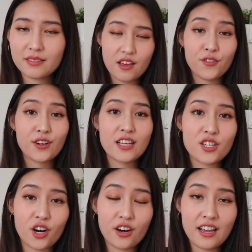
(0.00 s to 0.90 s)
If you
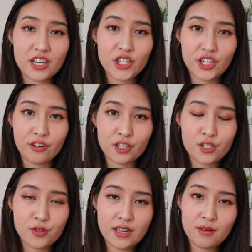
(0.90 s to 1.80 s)
guys are an engineering
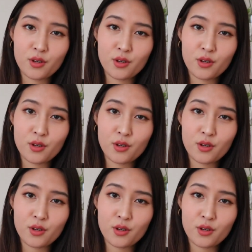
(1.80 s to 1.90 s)
student,